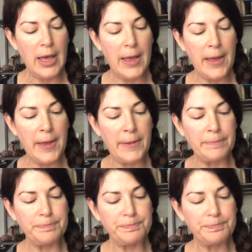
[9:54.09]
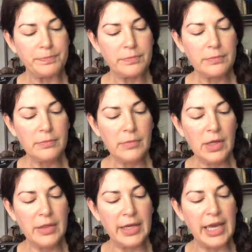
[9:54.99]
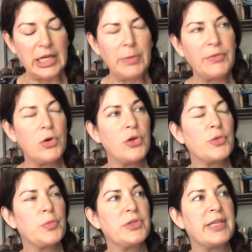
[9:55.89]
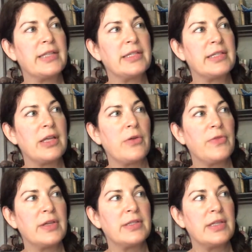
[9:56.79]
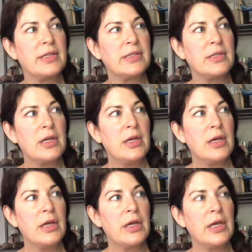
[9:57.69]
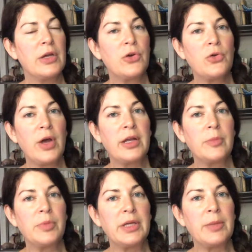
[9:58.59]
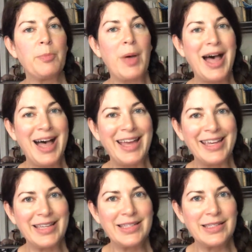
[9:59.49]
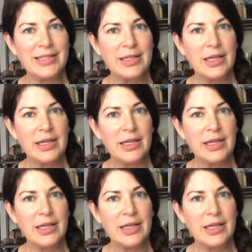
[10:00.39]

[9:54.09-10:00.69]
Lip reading: The Kingdom of Kush presents itself as this incredibly pious